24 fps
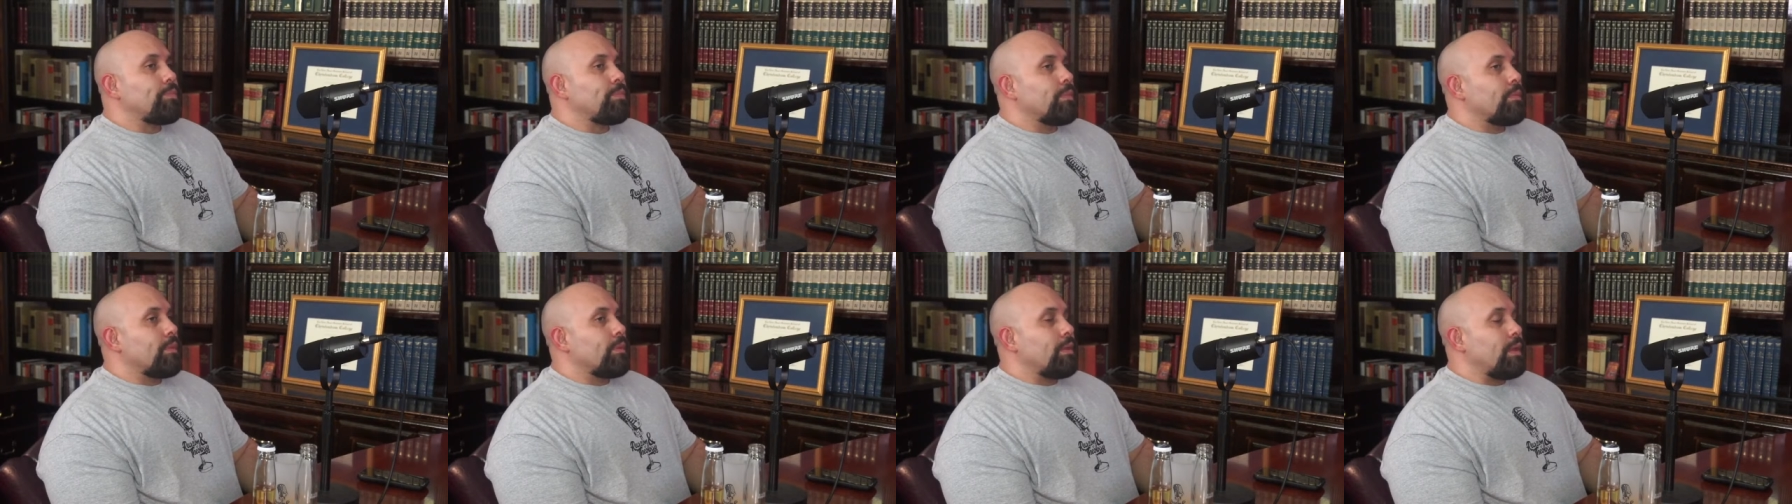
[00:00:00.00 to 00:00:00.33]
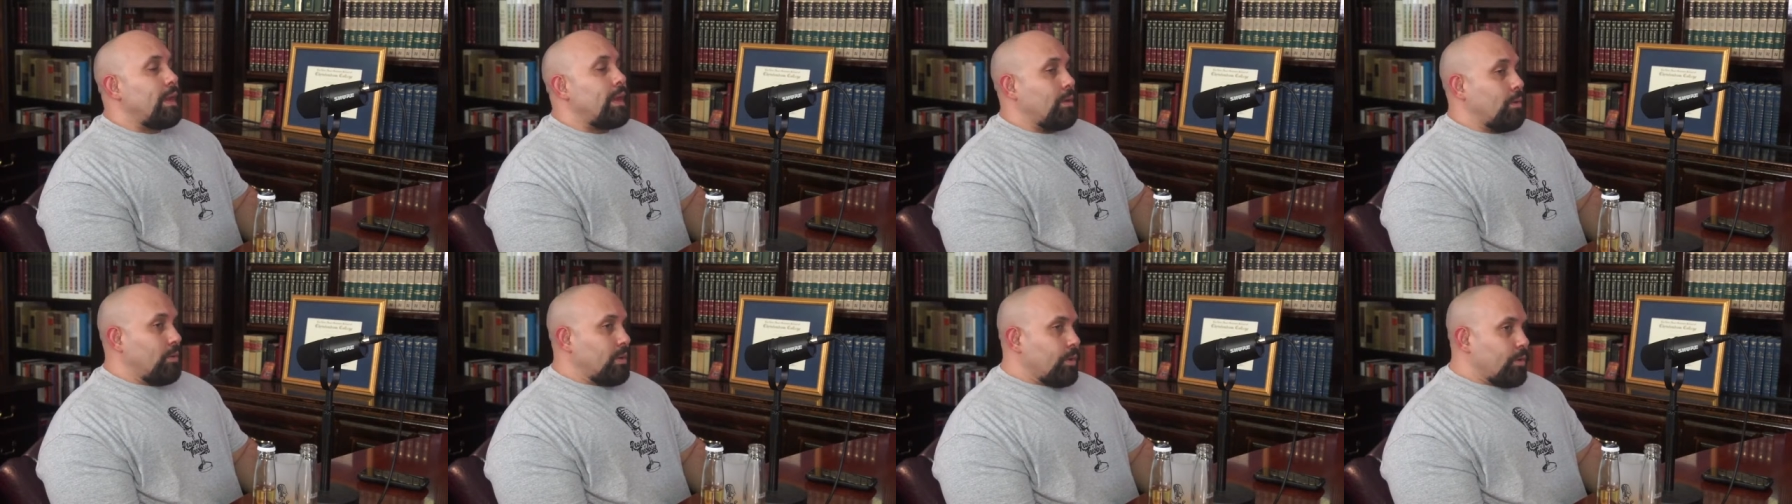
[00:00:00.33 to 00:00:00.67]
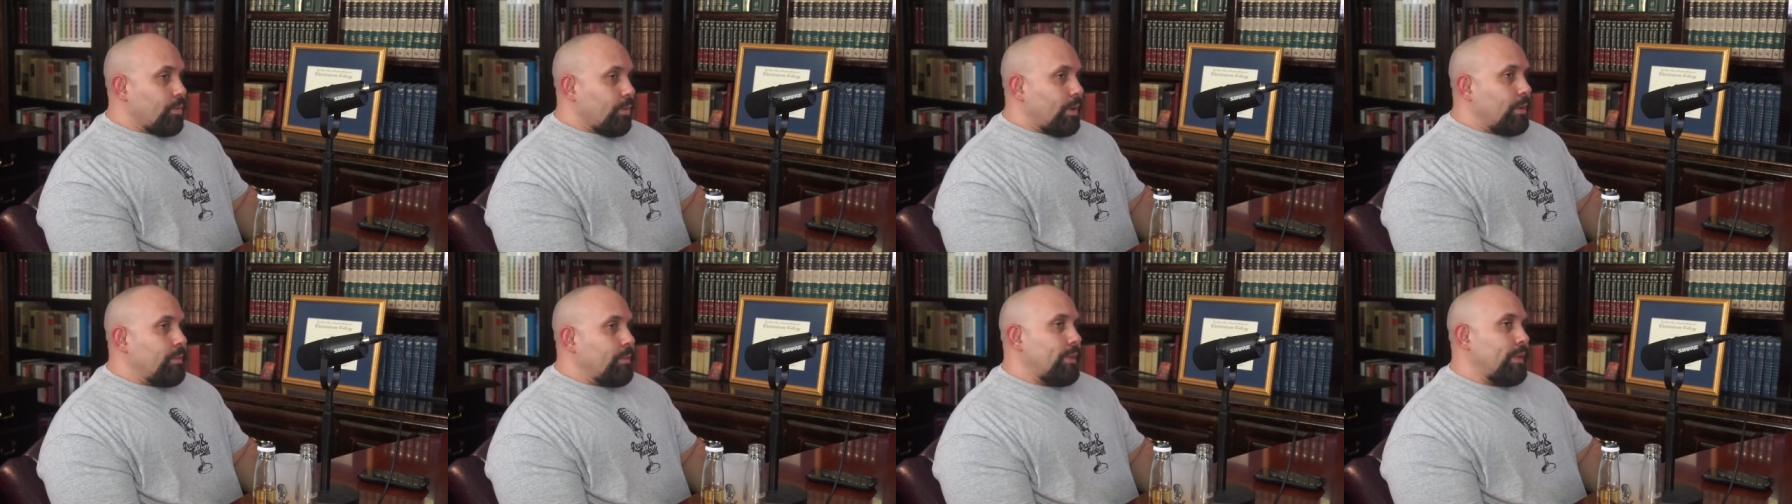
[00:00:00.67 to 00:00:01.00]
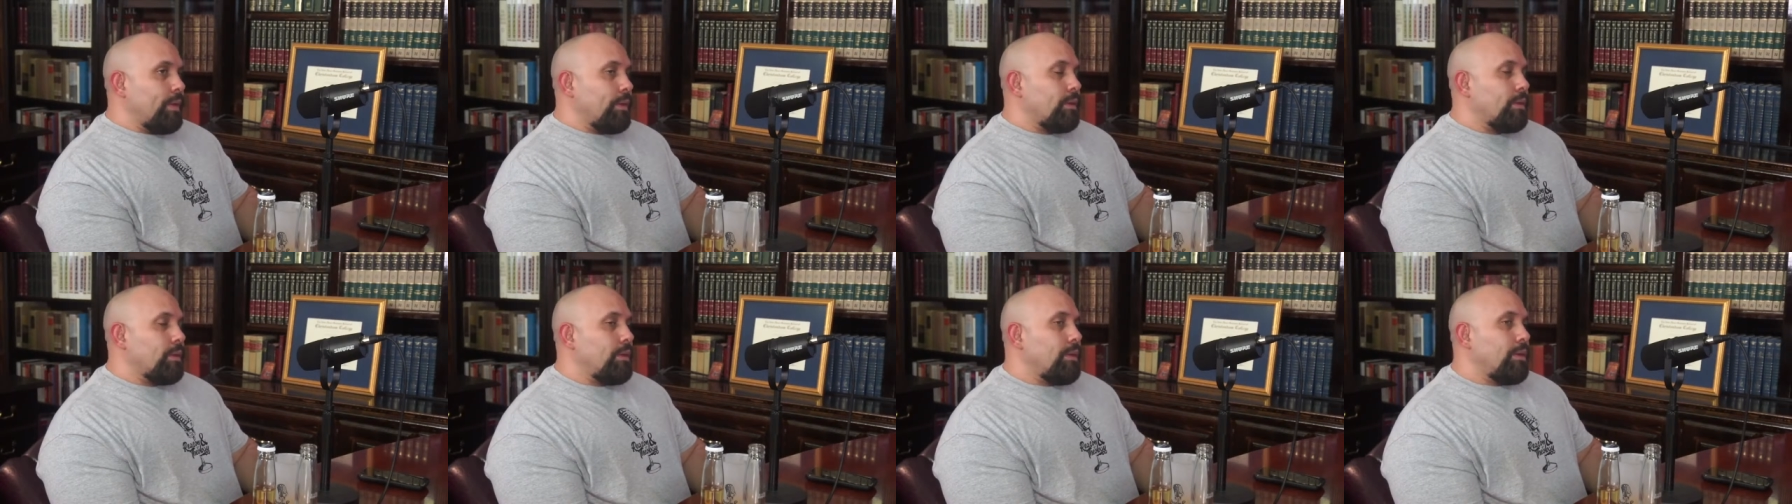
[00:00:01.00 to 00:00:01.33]
and I don't agree with
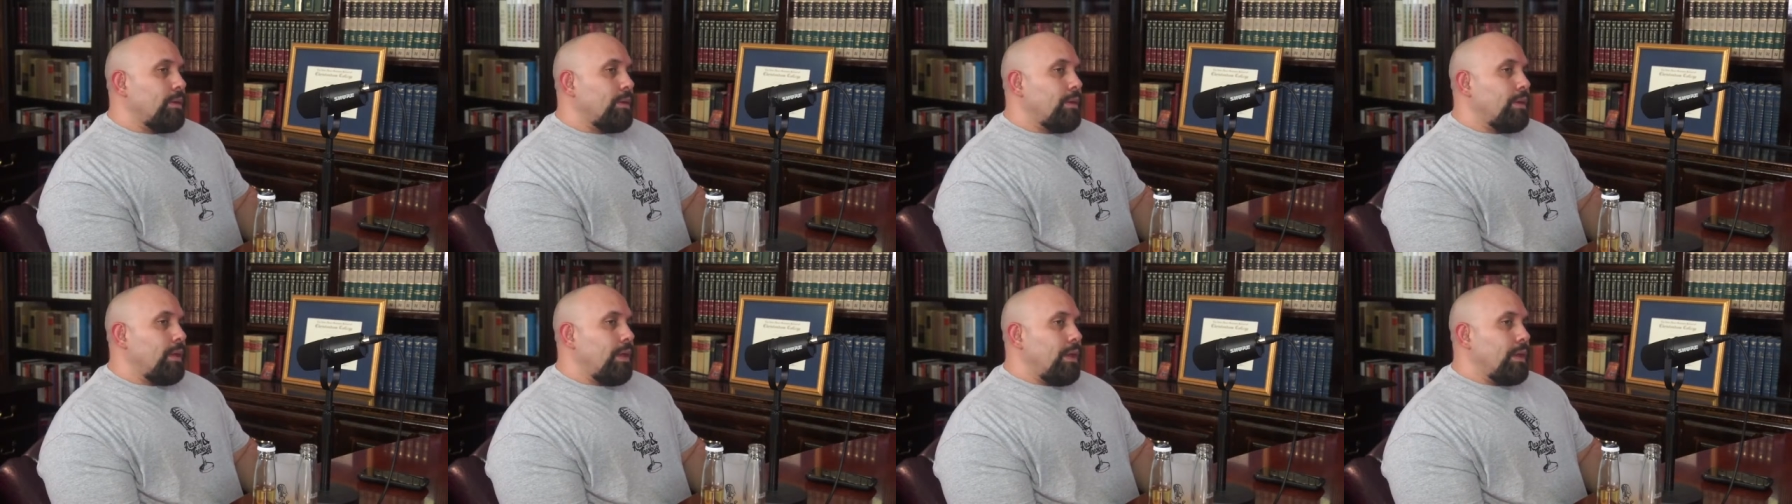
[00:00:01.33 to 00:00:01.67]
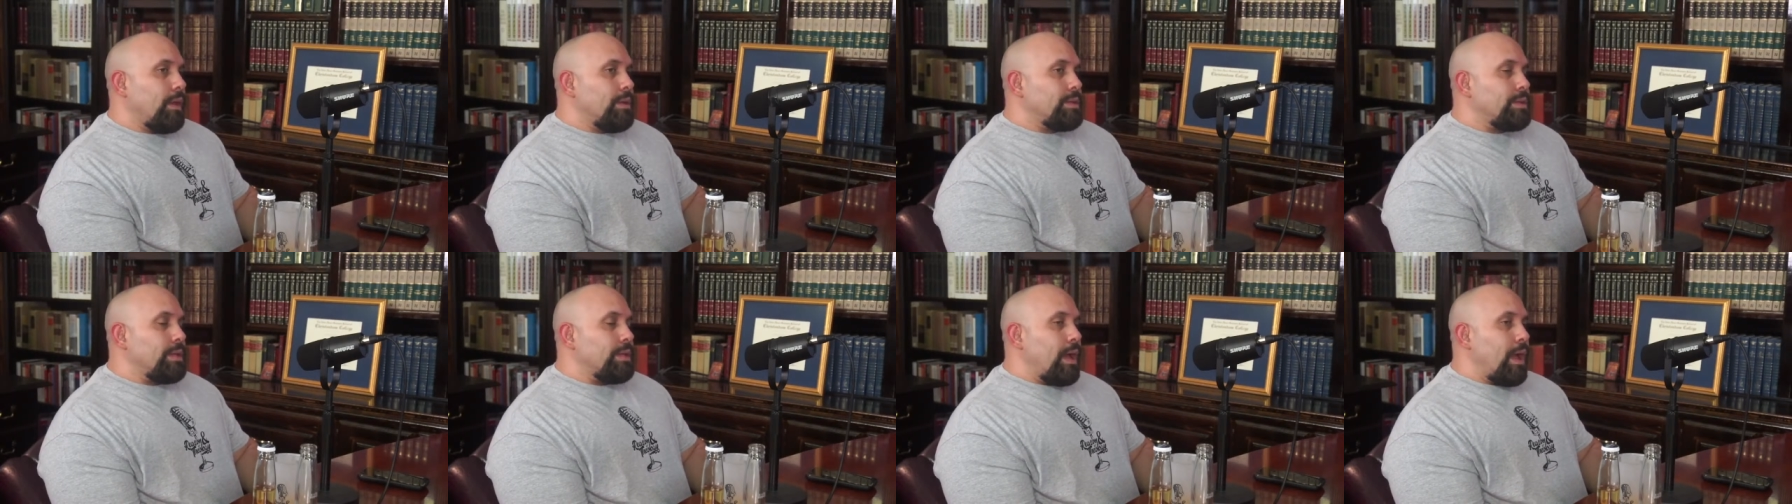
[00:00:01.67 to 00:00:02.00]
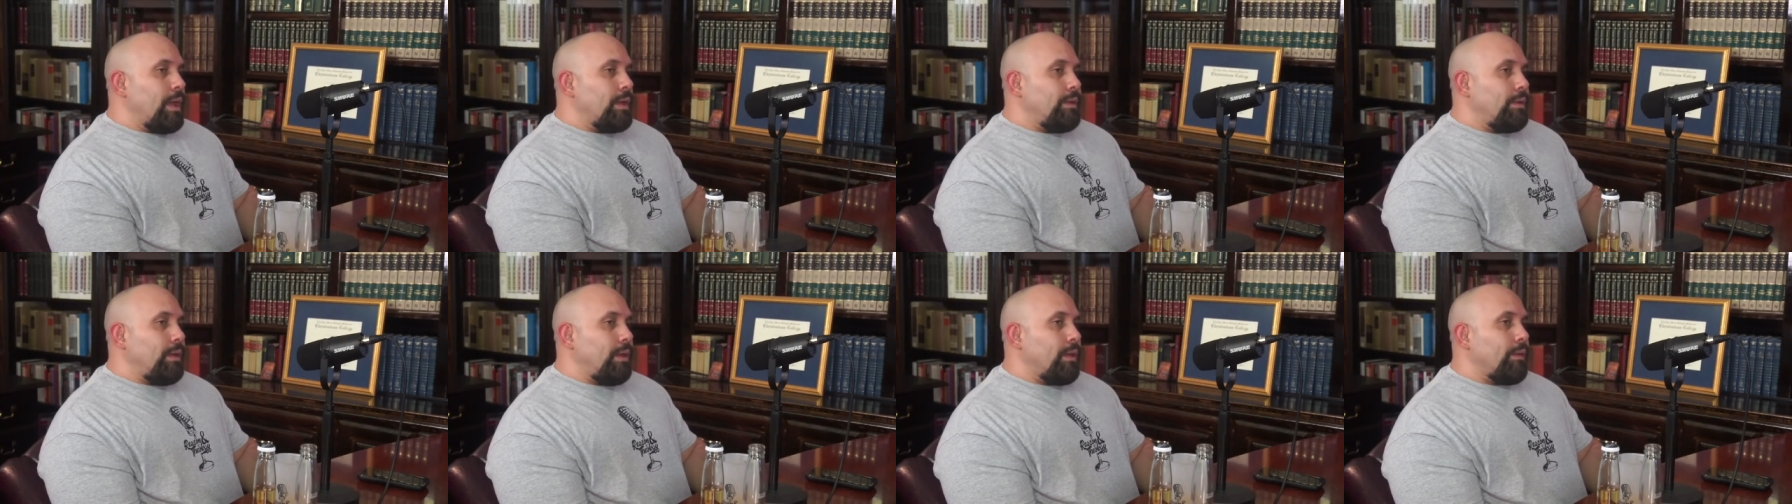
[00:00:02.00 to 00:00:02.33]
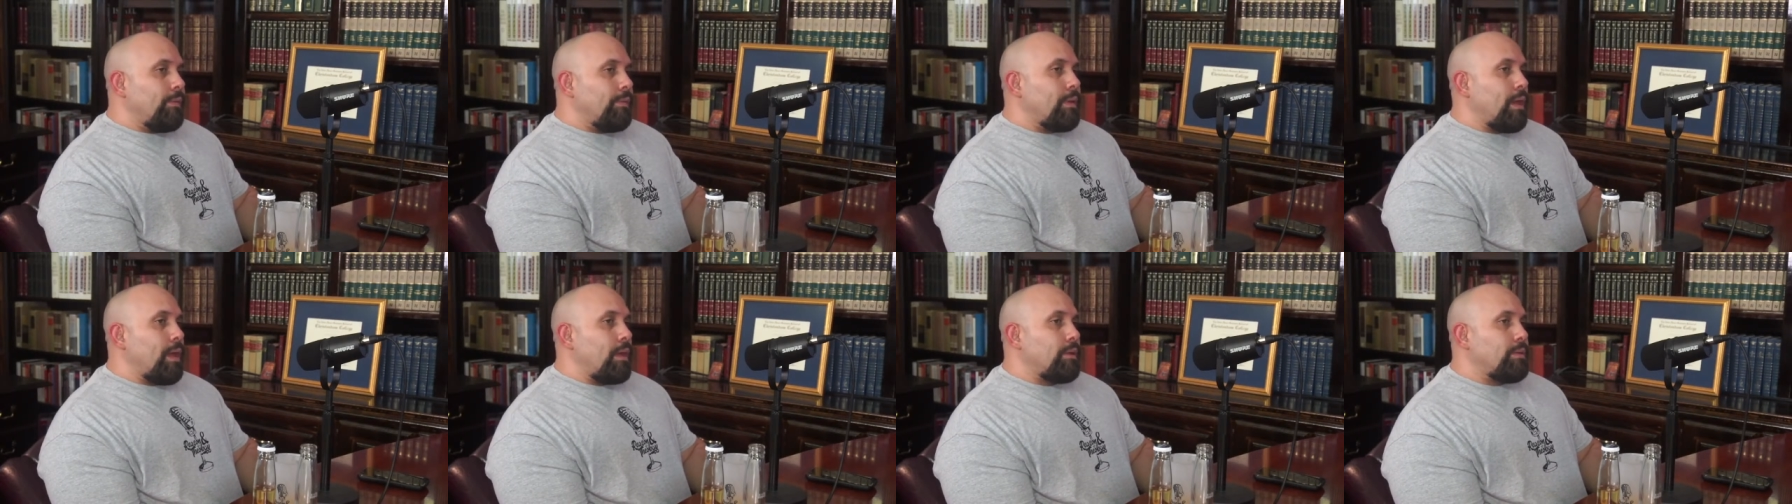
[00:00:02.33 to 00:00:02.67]
it, is the idea
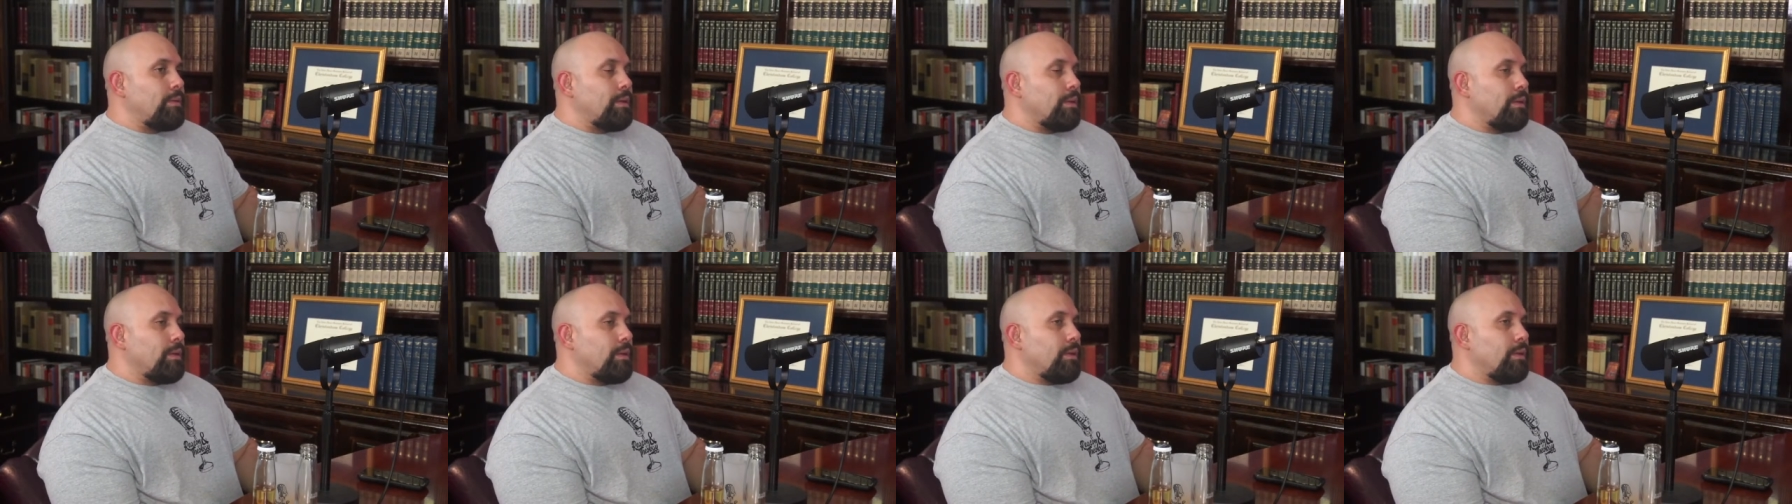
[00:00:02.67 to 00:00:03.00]
that